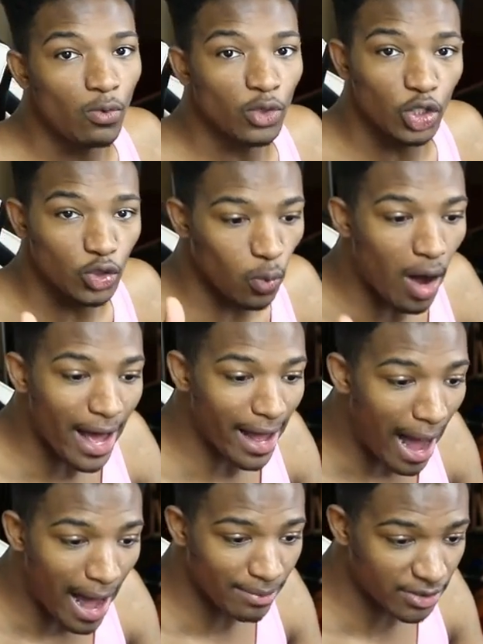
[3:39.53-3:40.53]
which is why
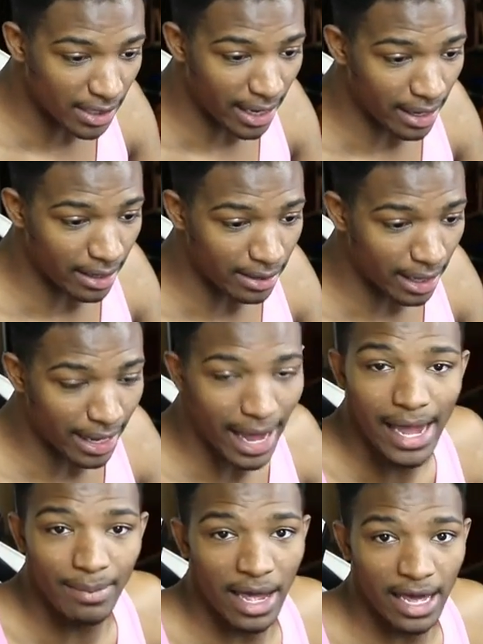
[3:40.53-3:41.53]
I'm saying, like,
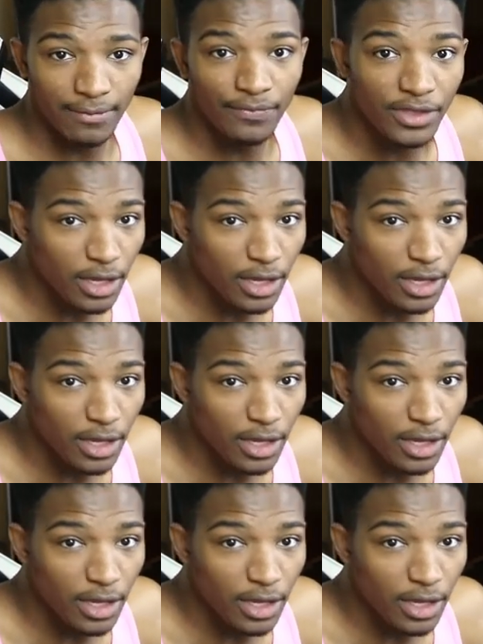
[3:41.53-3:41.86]
hey man,